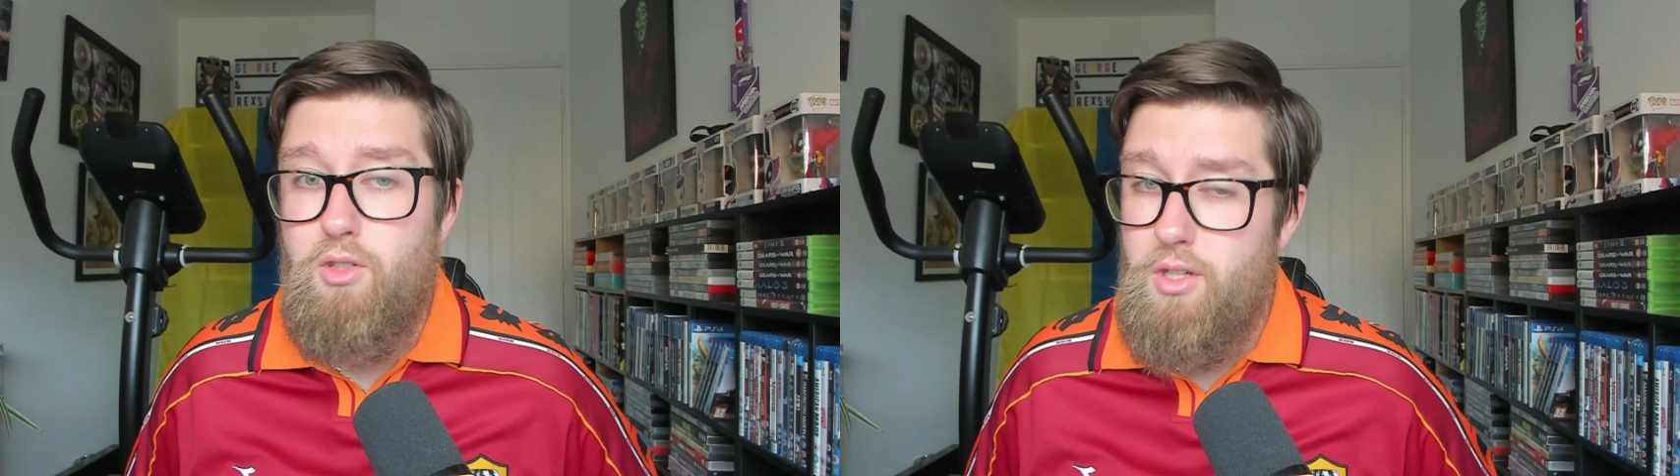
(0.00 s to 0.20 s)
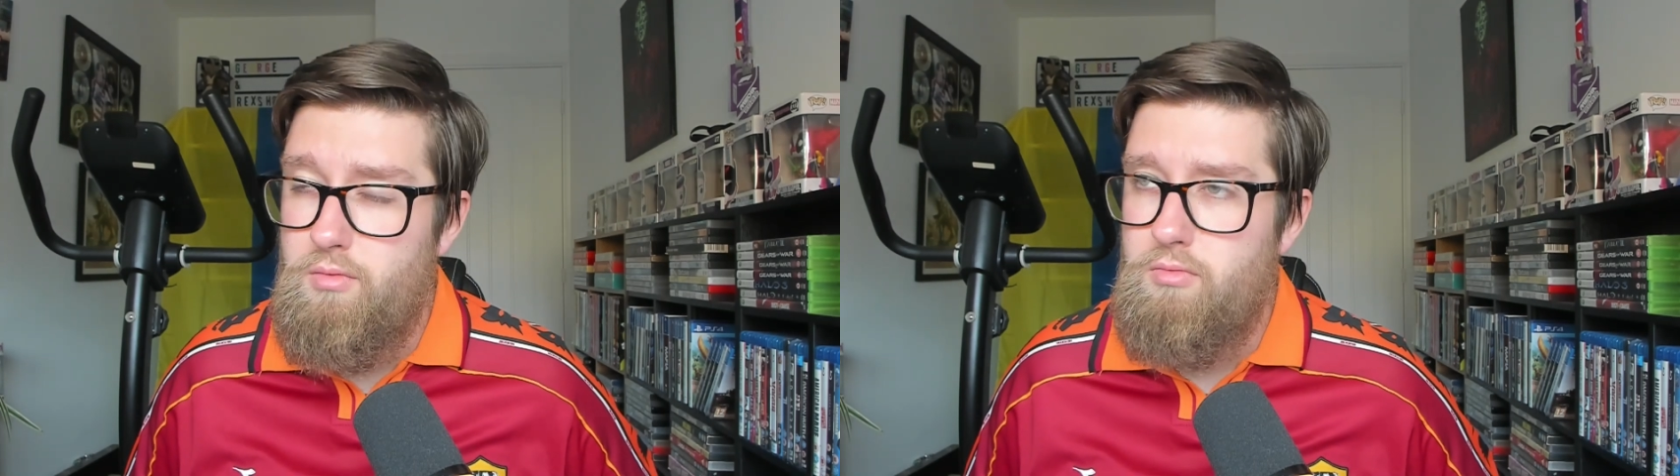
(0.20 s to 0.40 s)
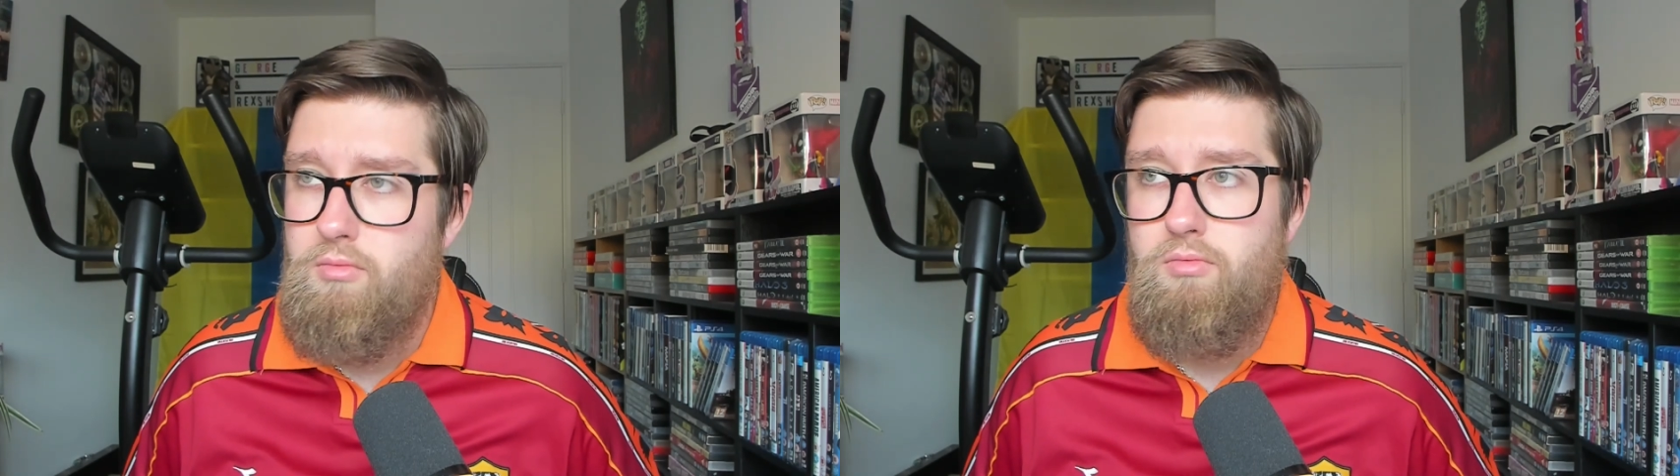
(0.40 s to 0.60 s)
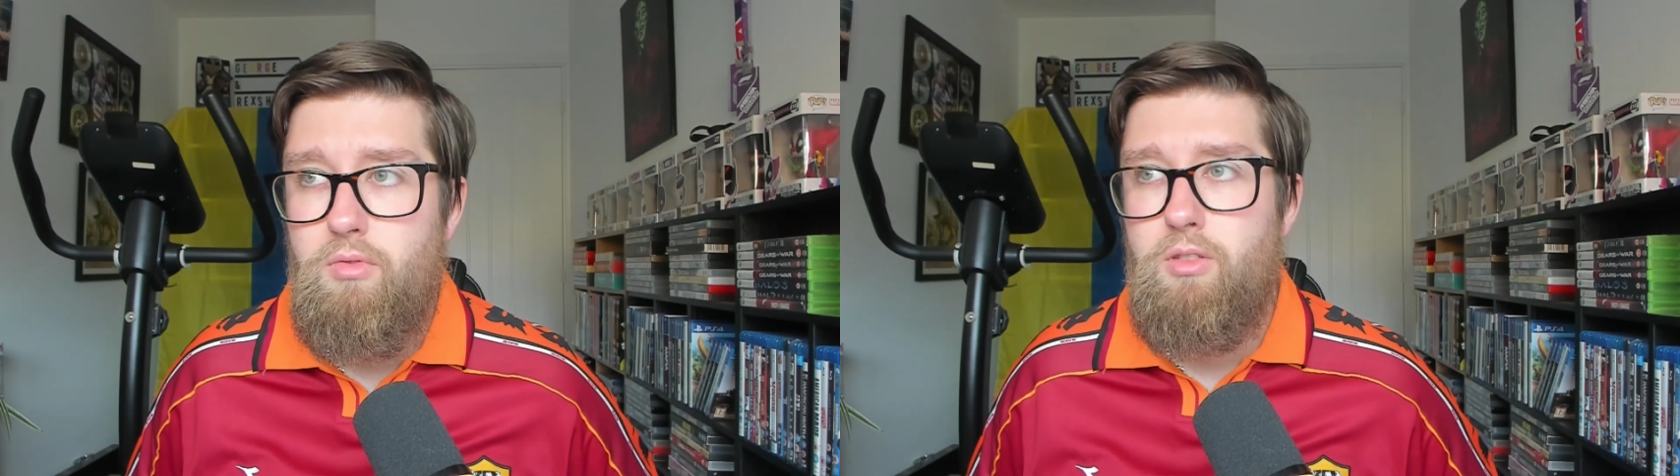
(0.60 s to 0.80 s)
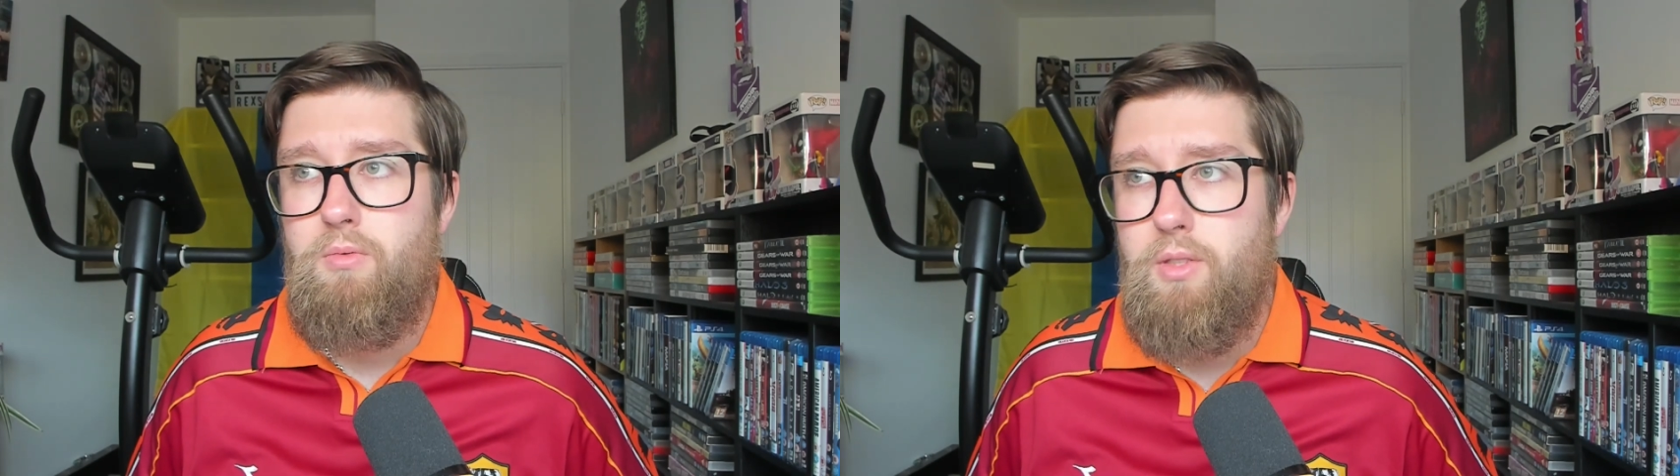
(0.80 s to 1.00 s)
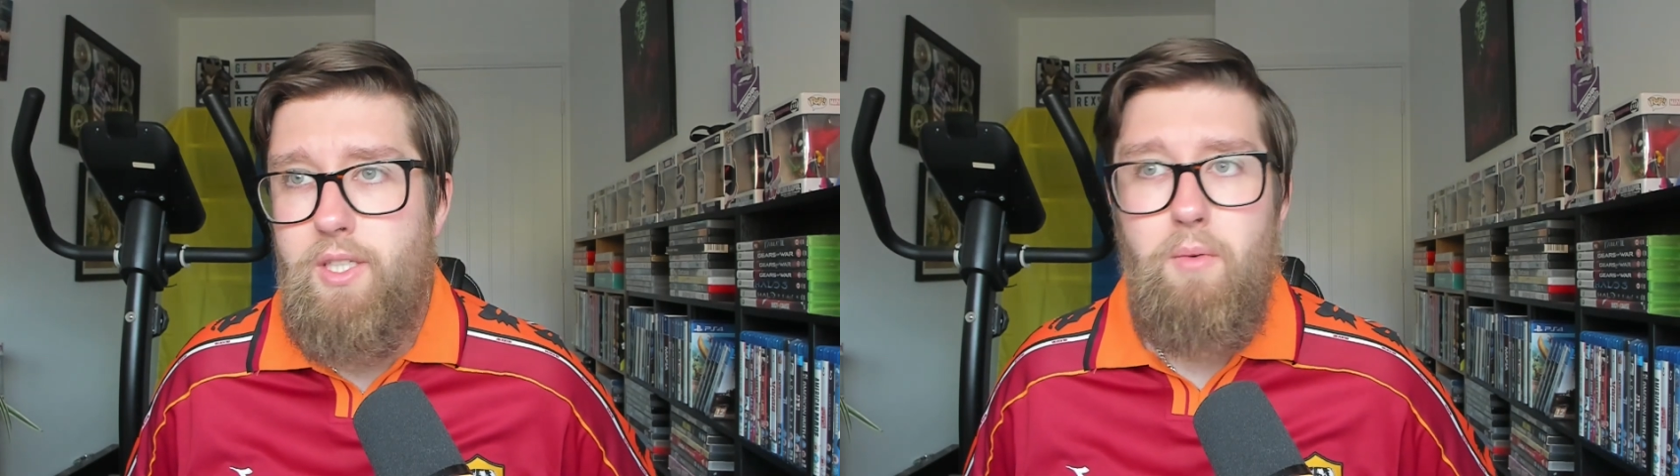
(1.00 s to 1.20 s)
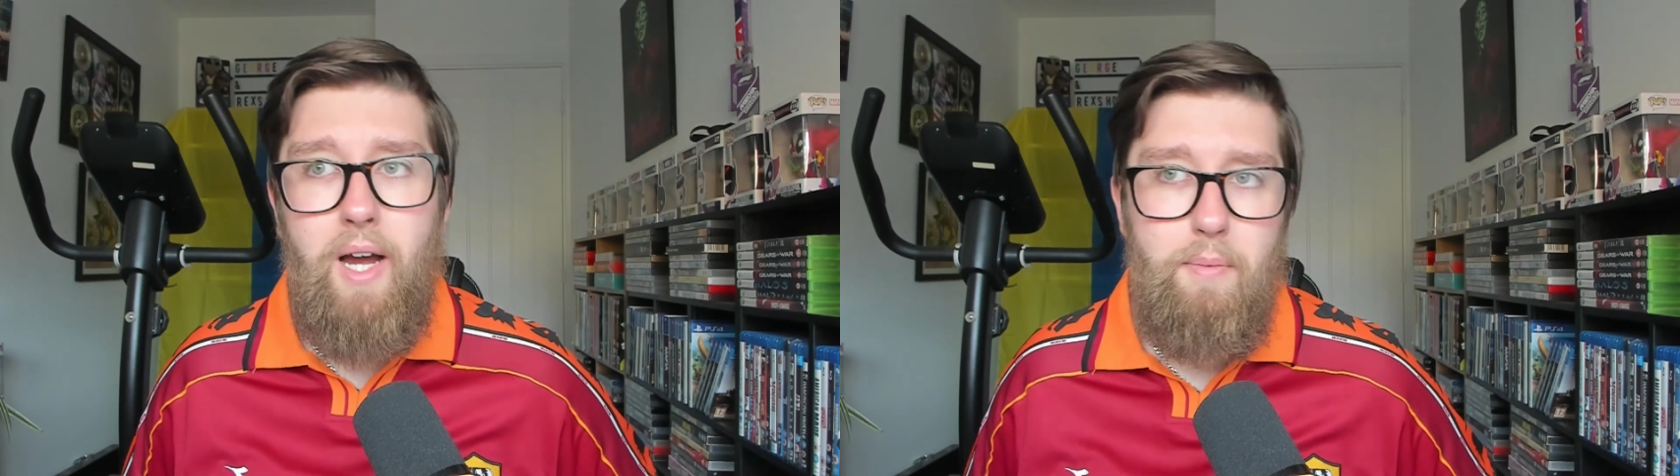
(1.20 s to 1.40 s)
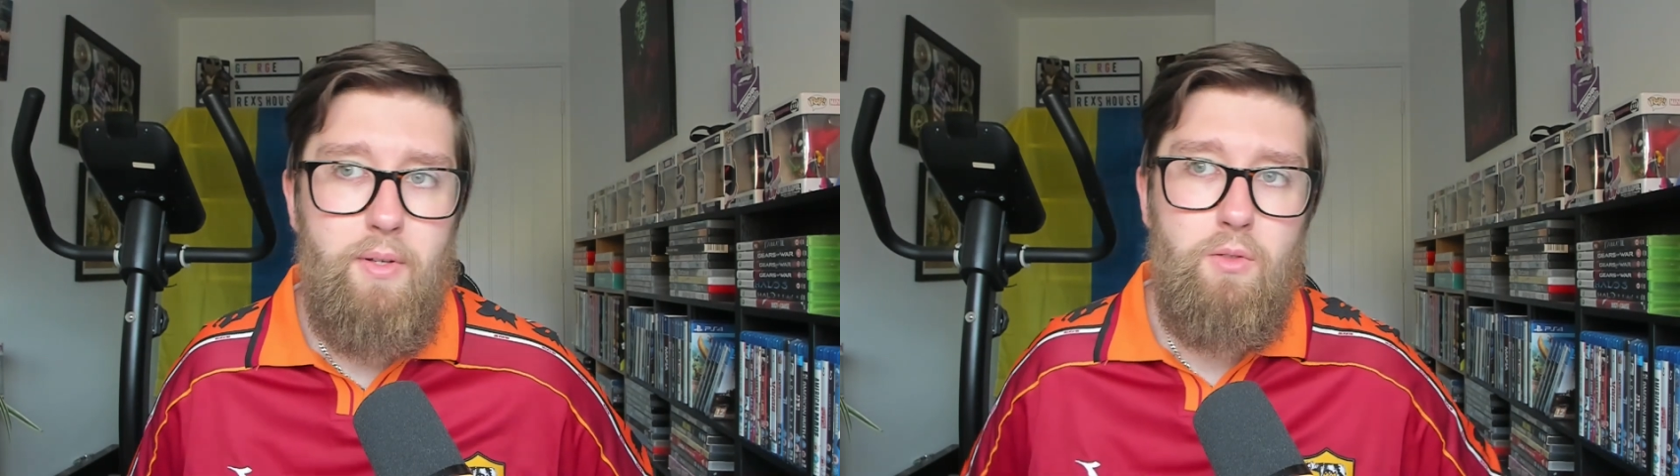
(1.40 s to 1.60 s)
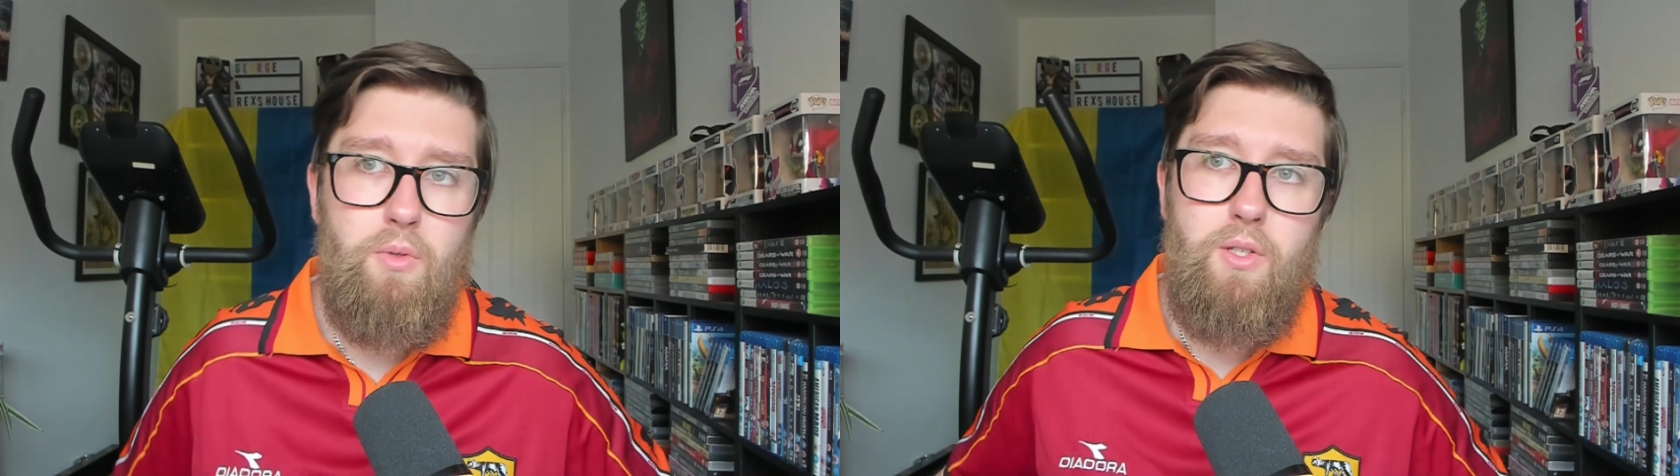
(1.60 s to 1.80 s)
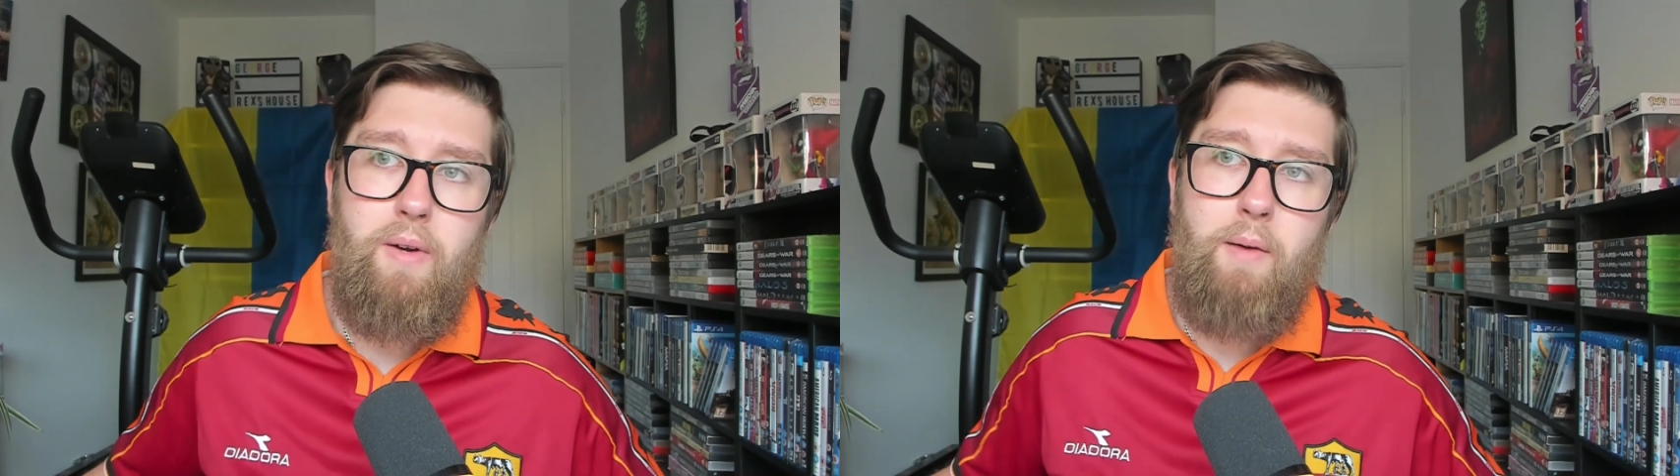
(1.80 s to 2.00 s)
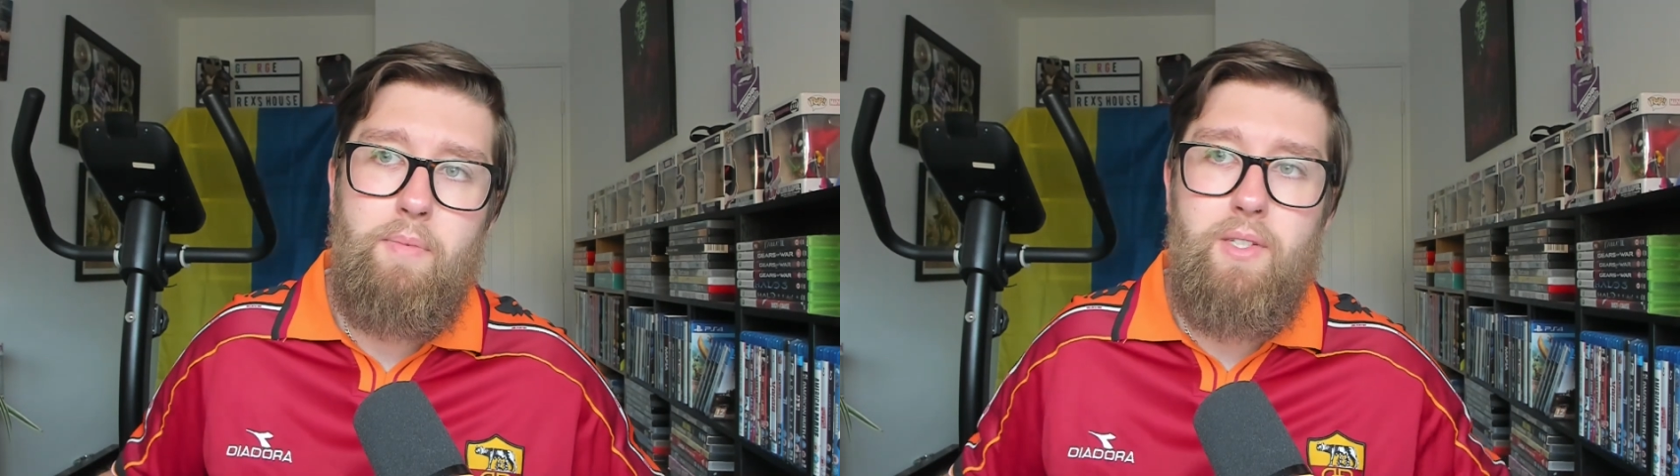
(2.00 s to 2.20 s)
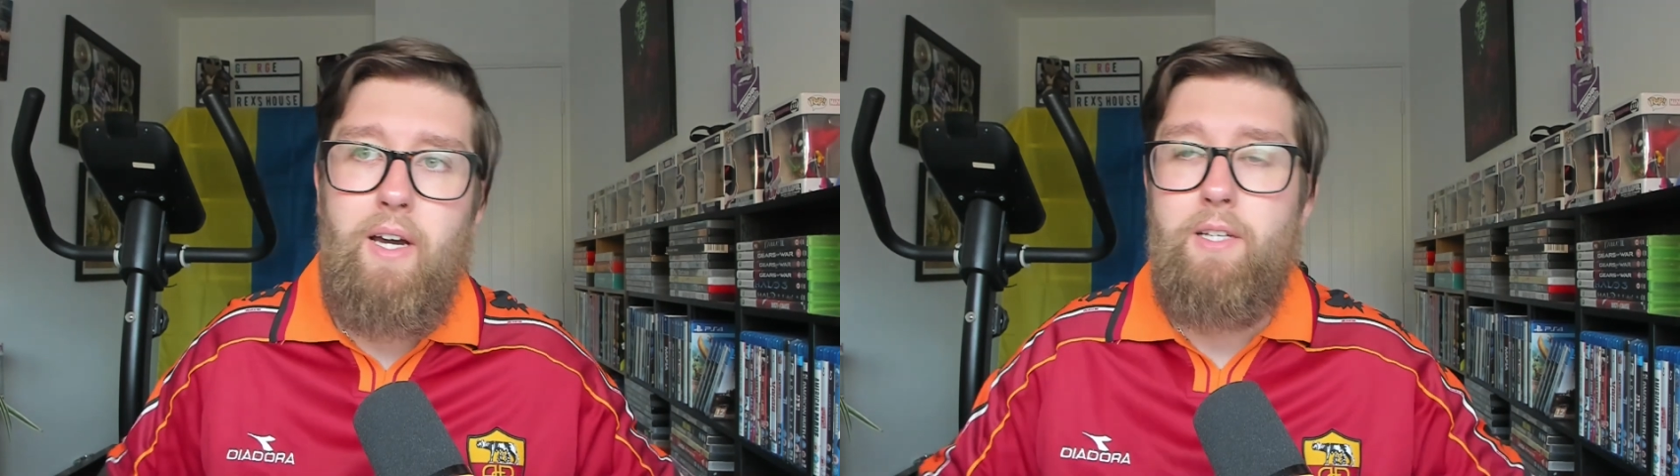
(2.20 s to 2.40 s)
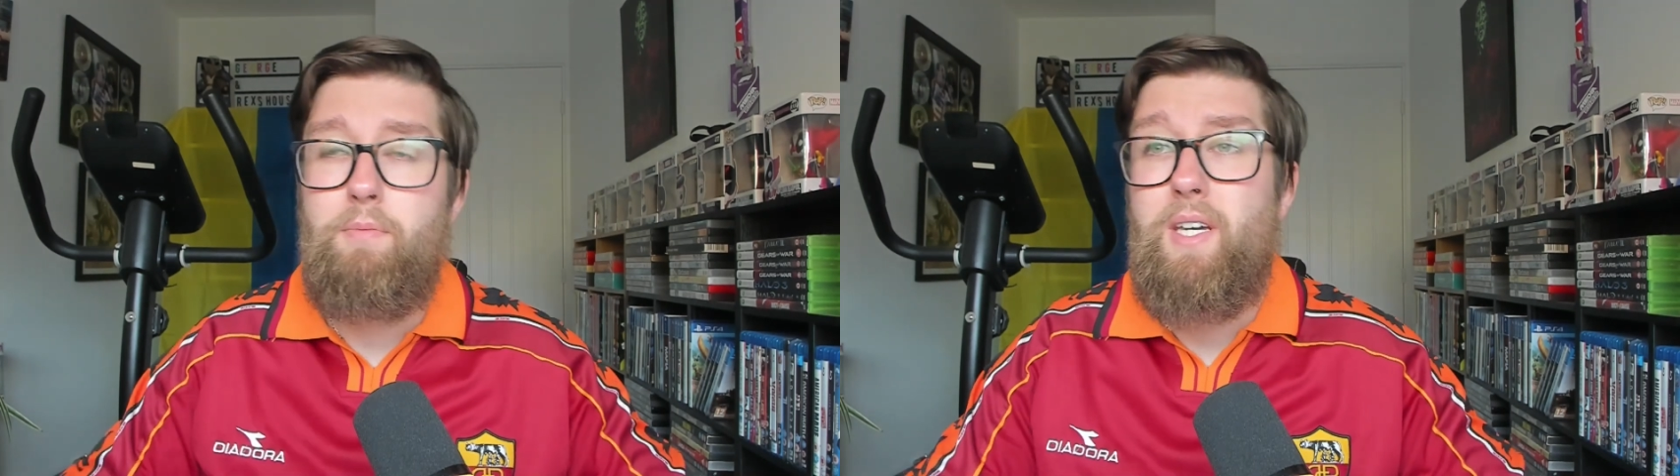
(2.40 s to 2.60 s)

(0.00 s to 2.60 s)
So we'll see what happens. We'll see what happens, guys.